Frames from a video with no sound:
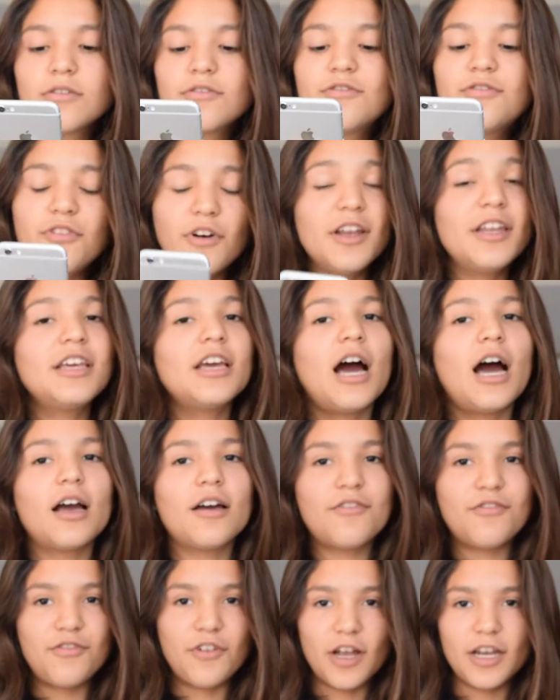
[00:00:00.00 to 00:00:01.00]
Funny,
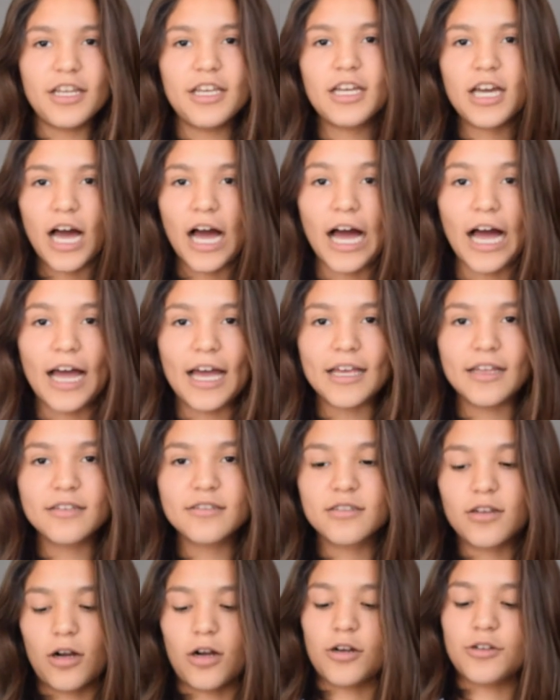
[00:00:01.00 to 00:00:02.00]
funny
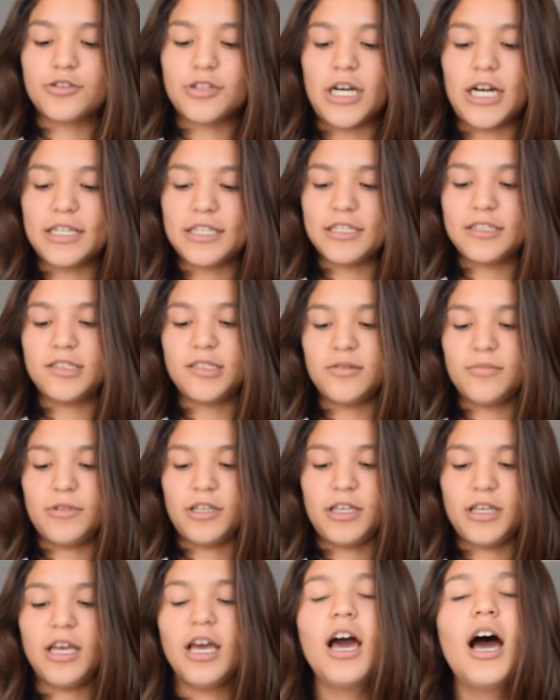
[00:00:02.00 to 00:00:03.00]
guys are attracted to
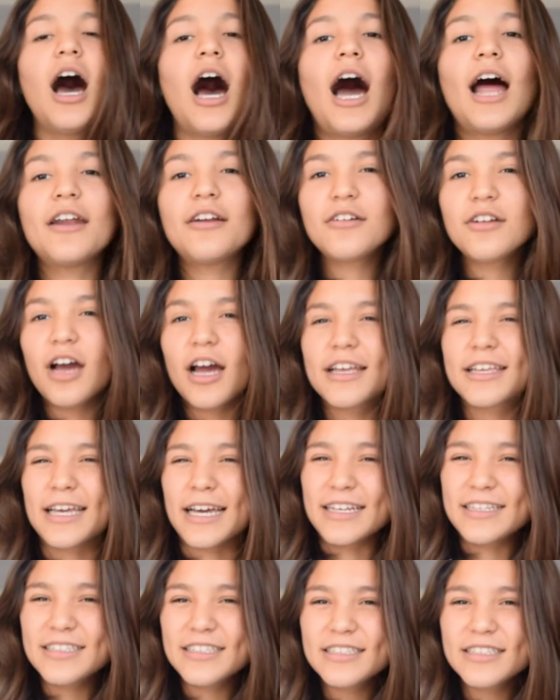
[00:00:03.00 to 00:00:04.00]
me. I don't know, I
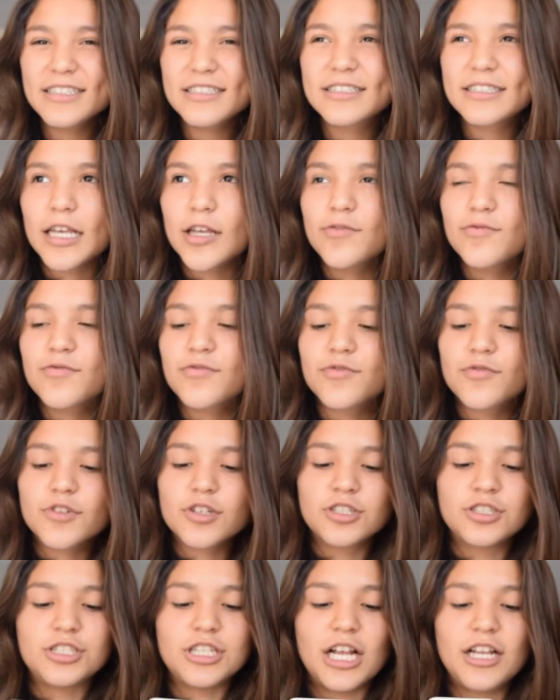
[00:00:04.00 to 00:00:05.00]
guess it's the same
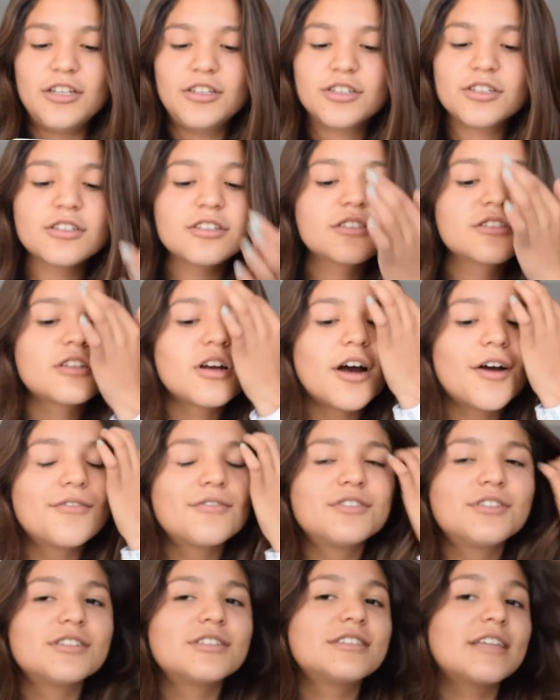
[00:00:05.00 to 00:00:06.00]
for genders, so I
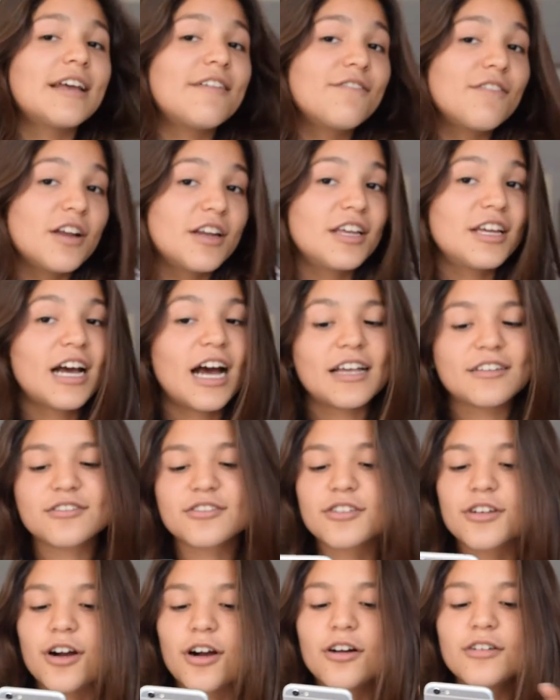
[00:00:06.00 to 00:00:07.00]
would just say funny guys
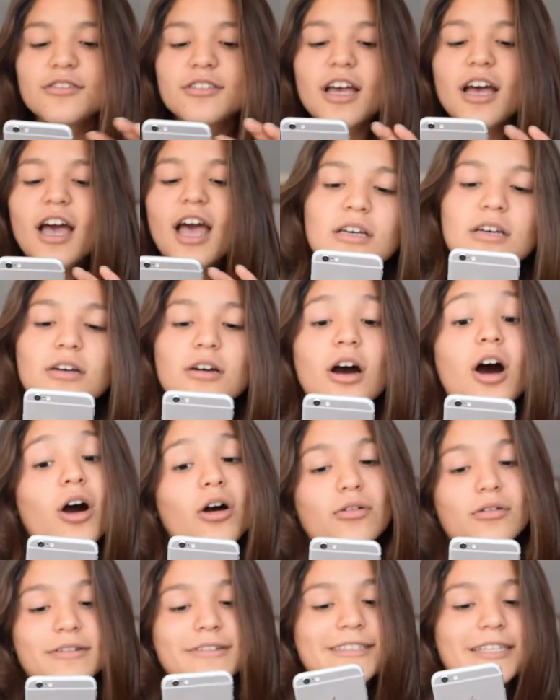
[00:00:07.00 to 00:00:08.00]
or girls.
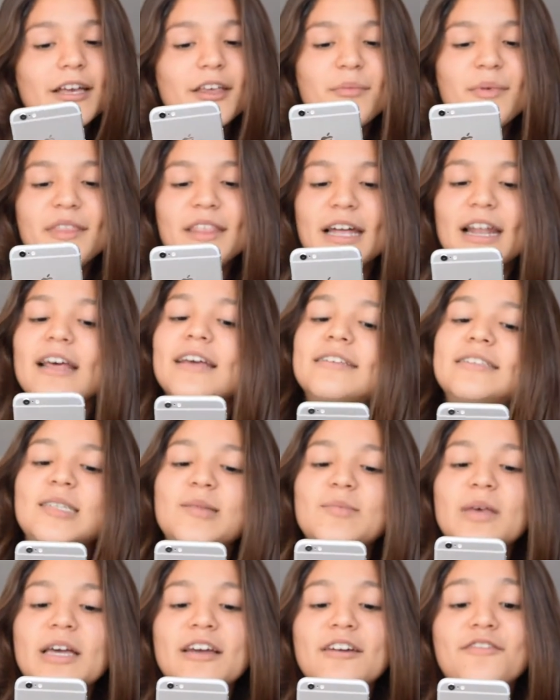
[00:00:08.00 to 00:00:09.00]
Oh, it's telling me that I
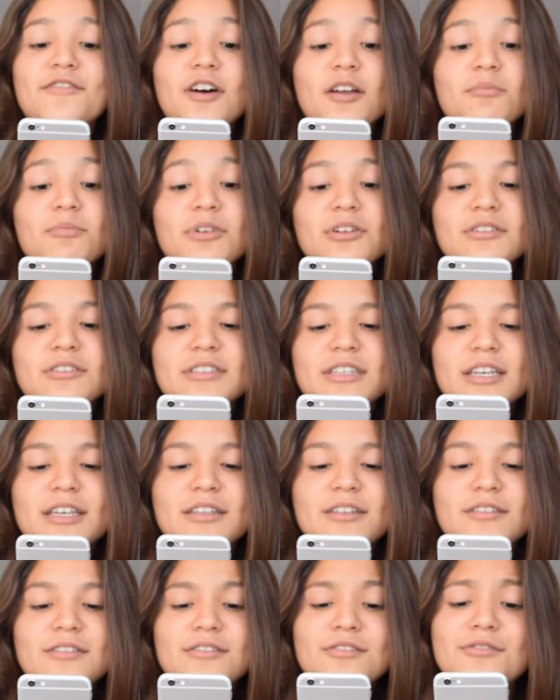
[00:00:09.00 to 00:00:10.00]
seem like a fun person
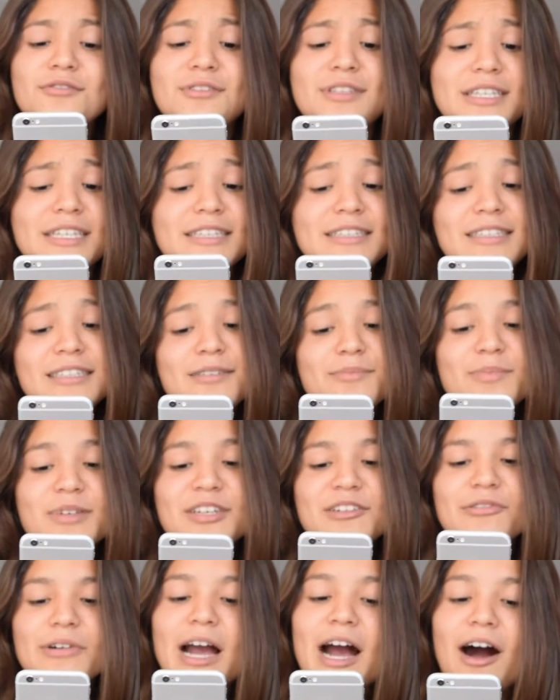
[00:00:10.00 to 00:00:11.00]
who's easy to
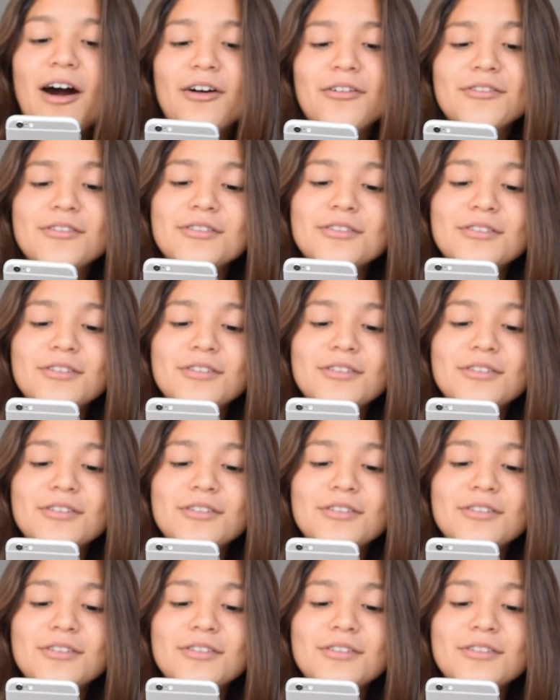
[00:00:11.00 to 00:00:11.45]
be around.